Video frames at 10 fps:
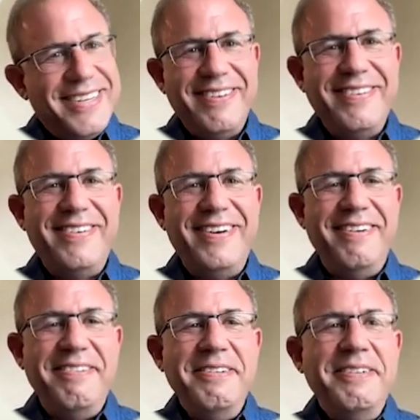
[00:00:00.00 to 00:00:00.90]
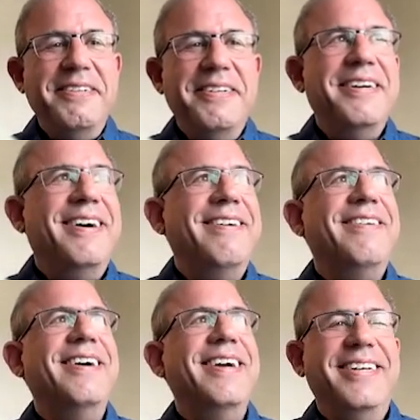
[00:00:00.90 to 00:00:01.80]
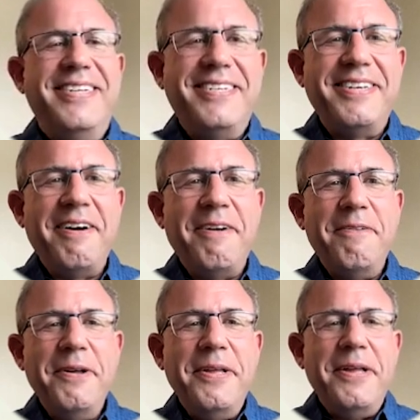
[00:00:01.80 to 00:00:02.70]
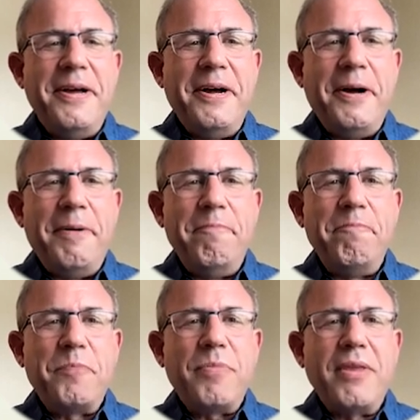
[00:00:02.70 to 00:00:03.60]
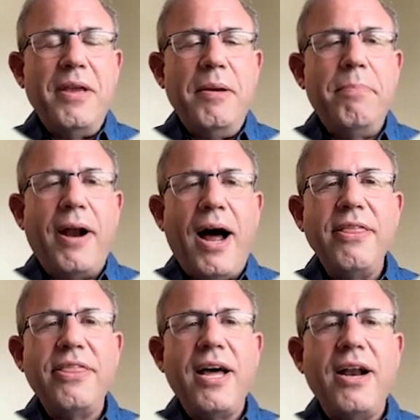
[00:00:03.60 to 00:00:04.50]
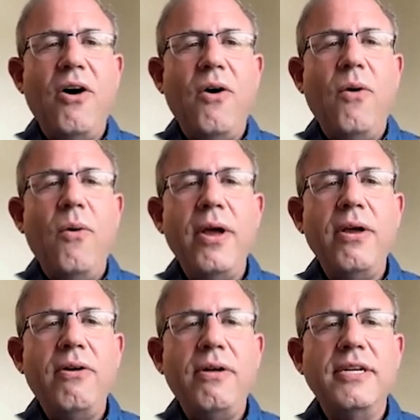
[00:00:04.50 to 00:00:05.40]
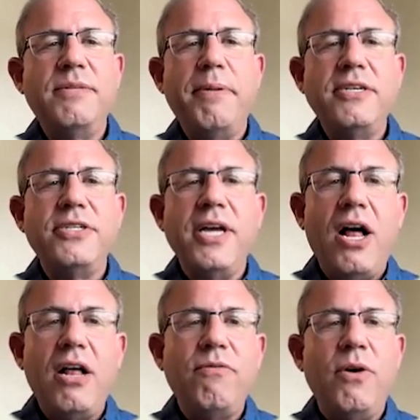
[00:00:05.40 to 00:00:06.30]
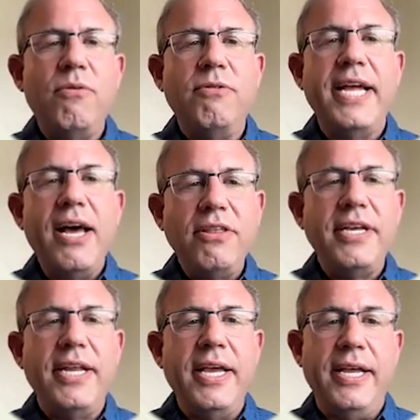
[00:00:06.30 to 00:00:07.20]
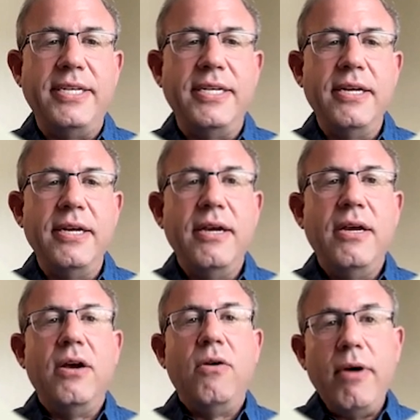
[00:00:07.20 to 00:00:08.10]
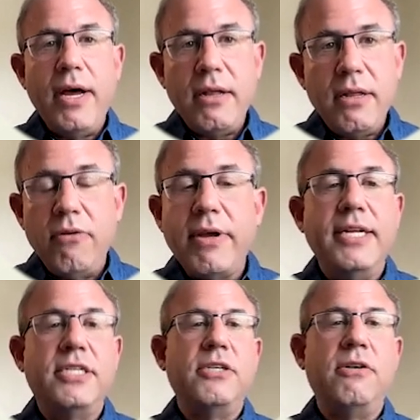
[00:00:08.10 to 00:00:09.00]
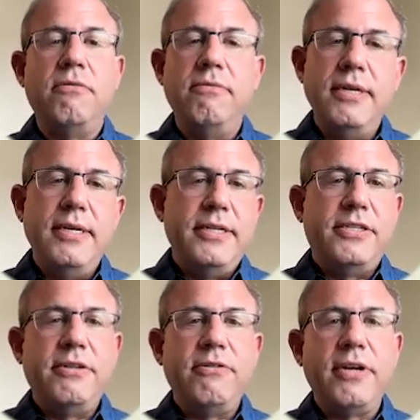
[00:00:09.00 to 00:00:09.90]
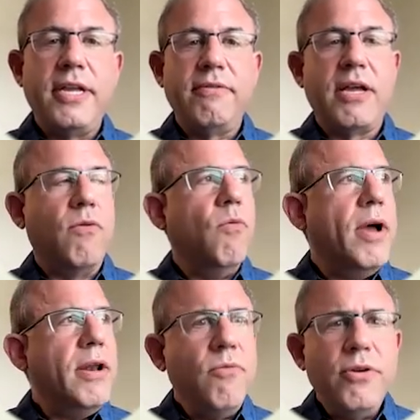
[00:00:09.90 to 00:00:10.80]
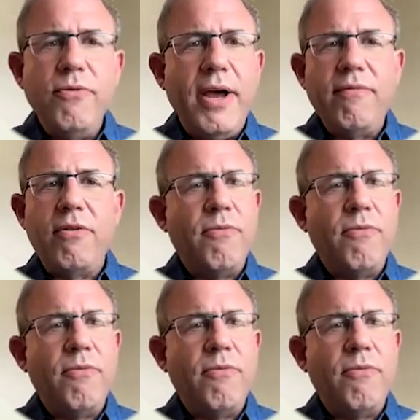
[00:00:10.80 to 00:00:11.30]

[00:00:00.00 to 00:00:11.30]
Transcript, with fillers: so true. All right. So, um, but I thought oil, especially olive oil, was healthy to eat. Well, okay. So, so they're looking like, when would you ever